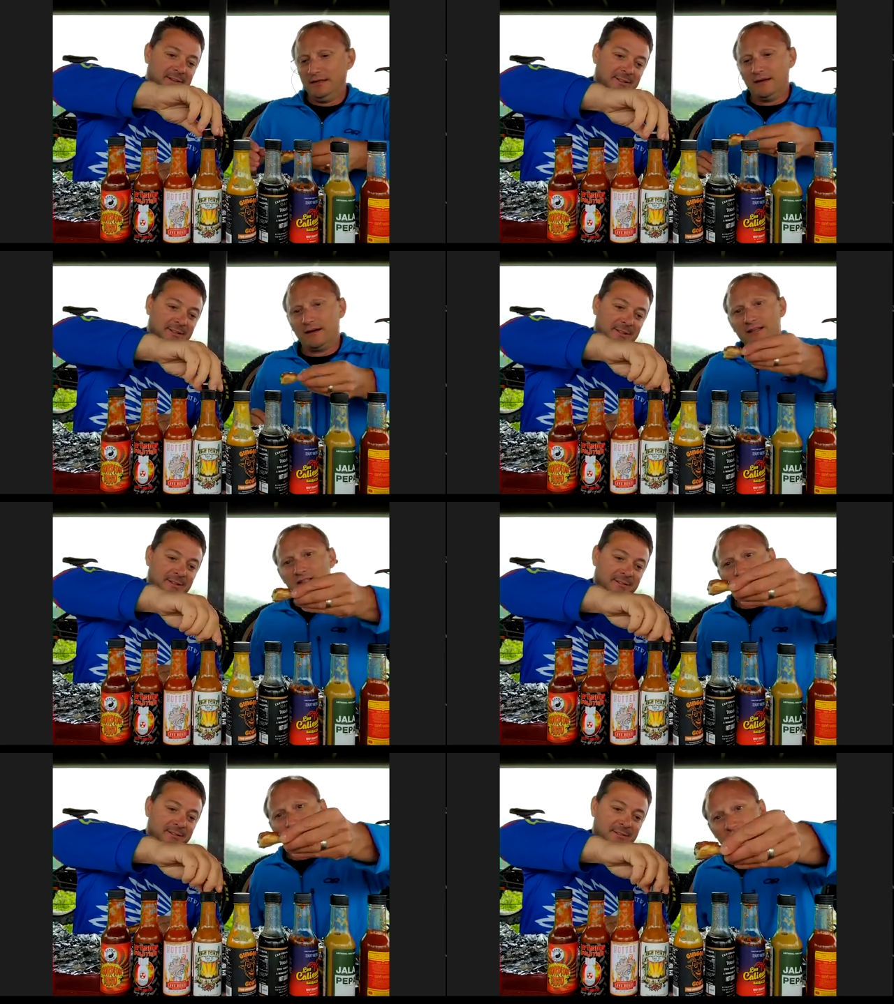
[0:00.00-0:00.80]
Speaker 1: All right,
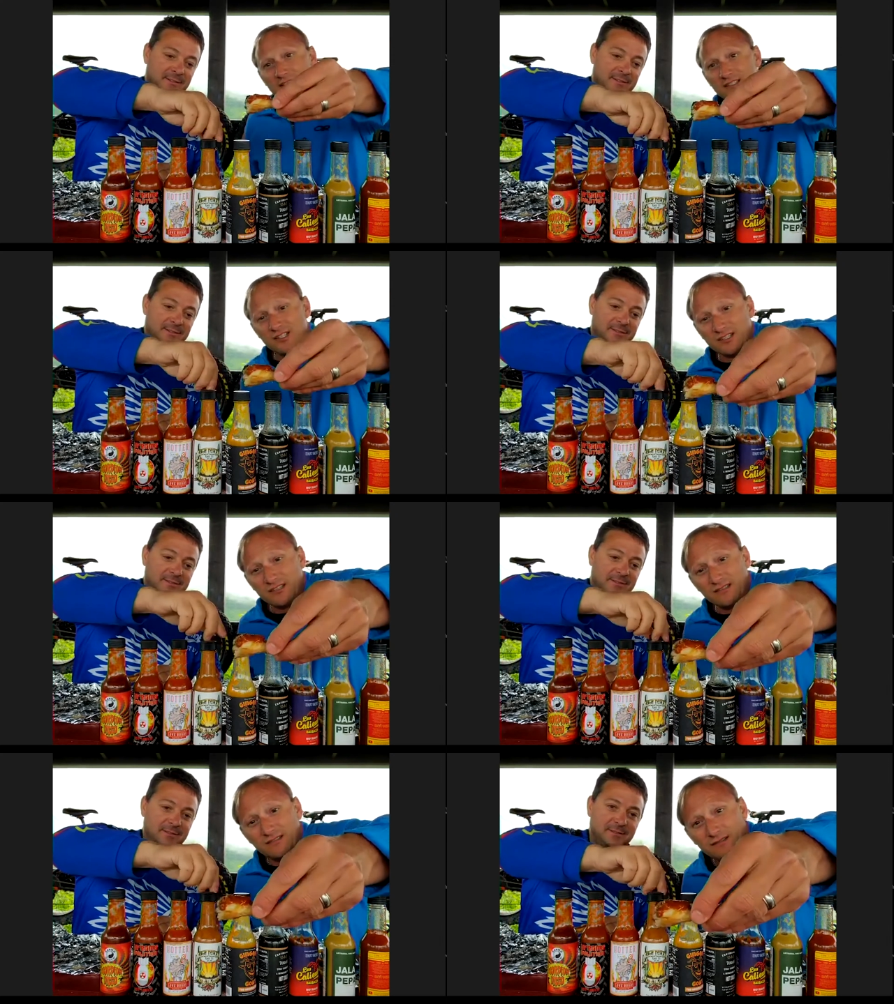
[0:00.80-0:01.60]
so that's just
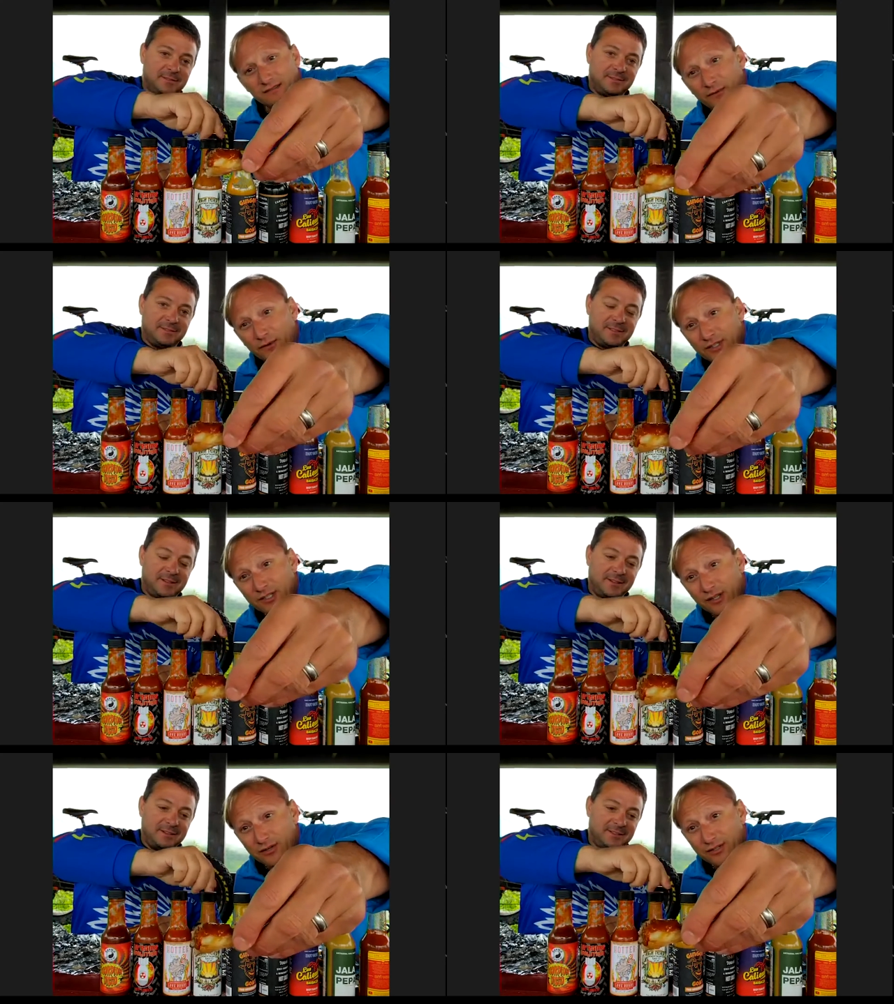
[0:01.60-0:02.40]
full
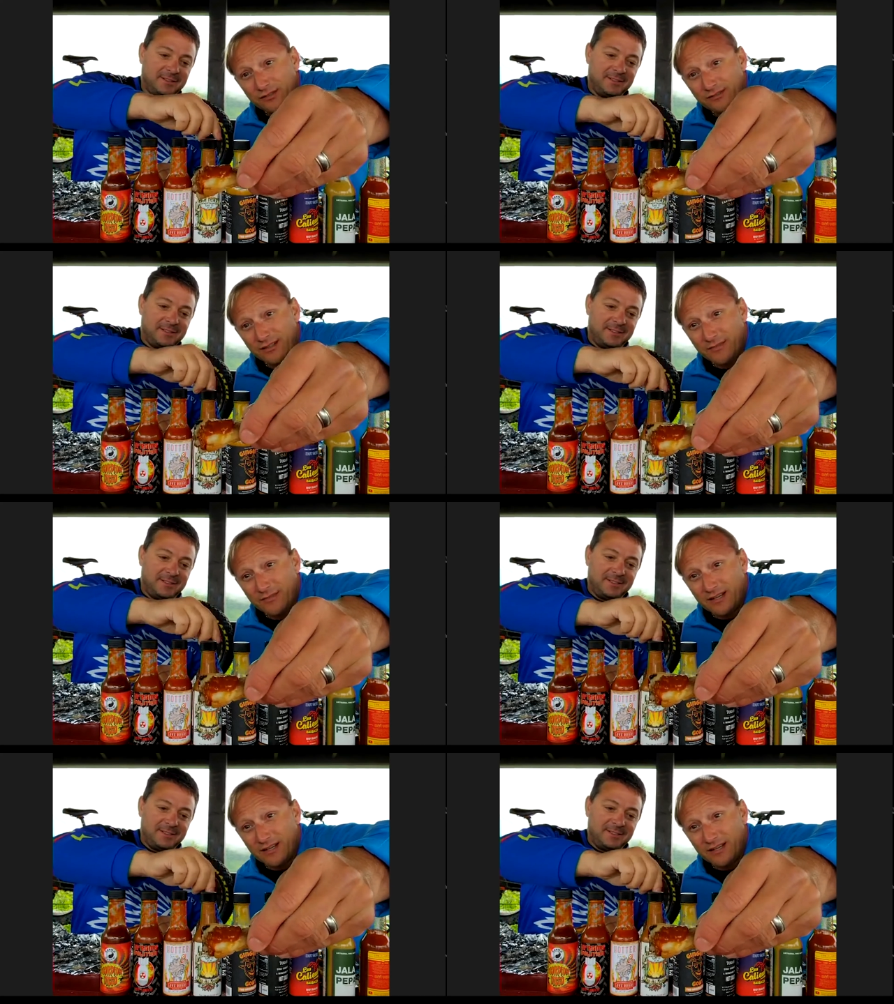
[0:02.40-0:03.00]
disclosure. I'm not.